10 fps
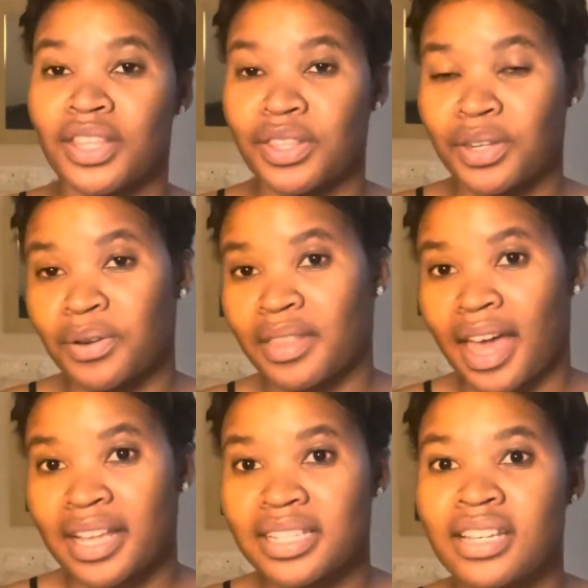through
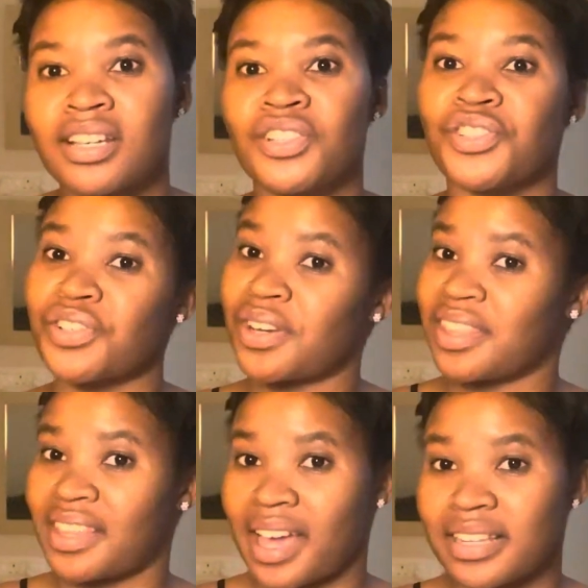that during
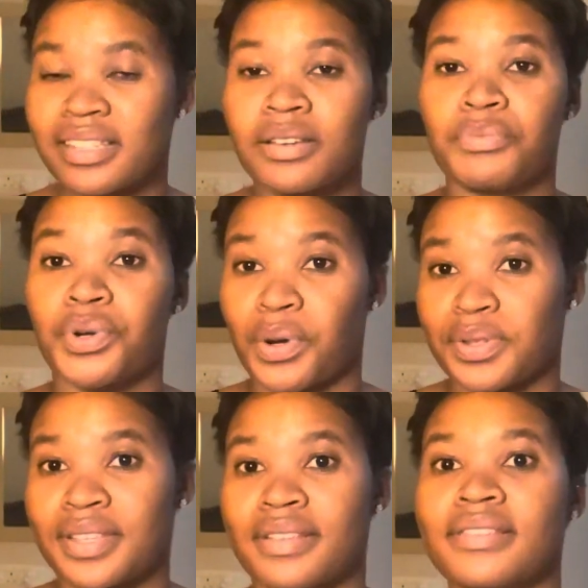that
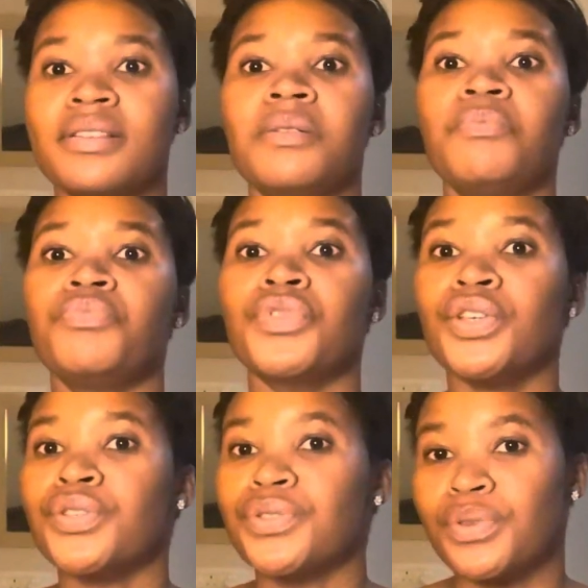process.
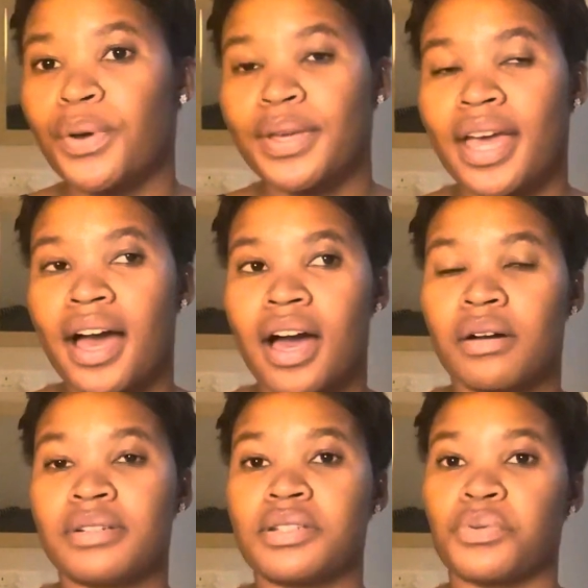So yeah, I
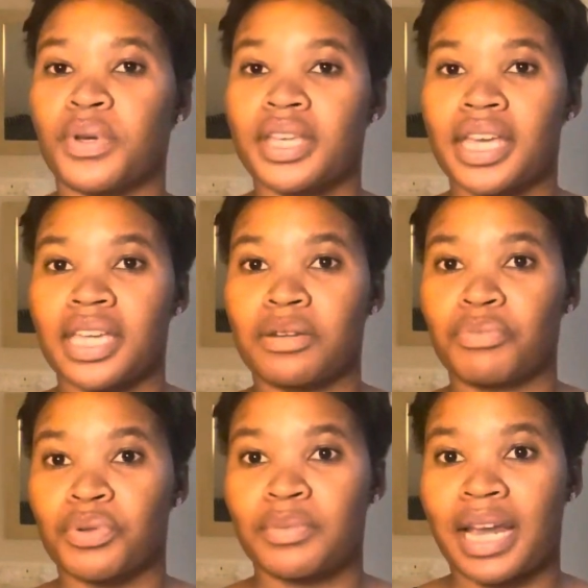was working in
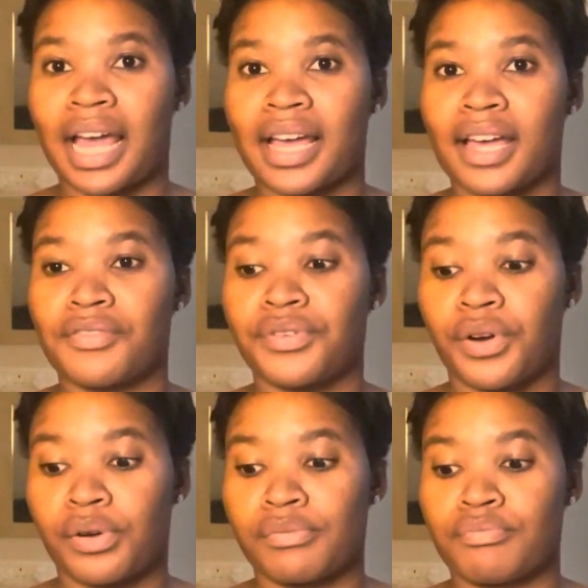Mpumalanga
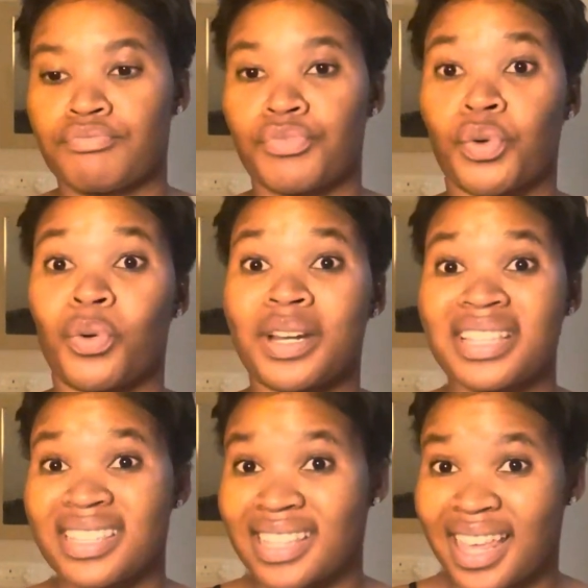from
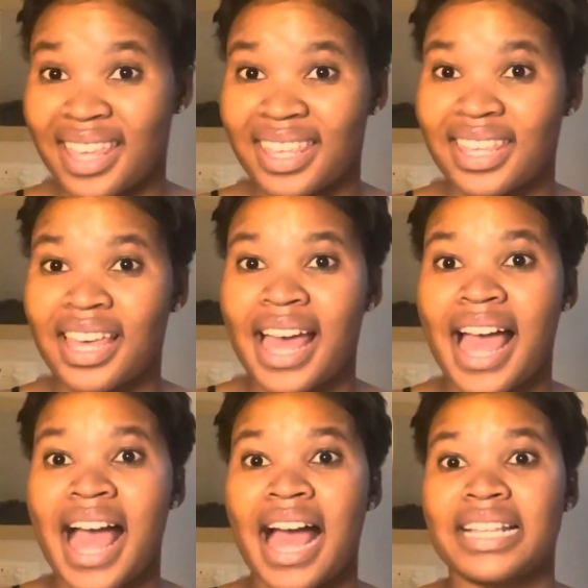Wednesday
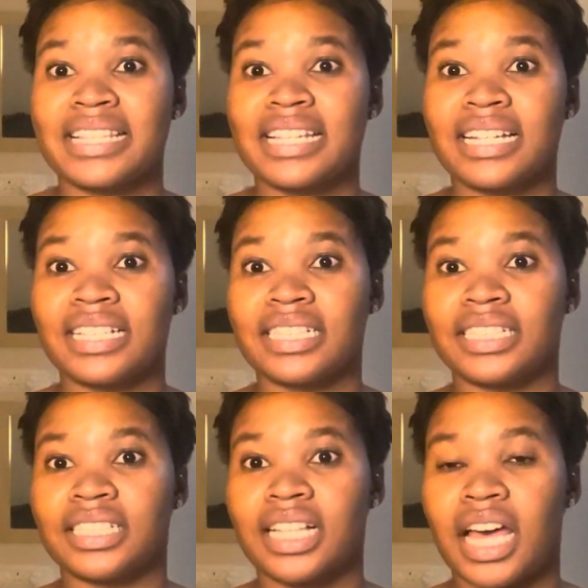till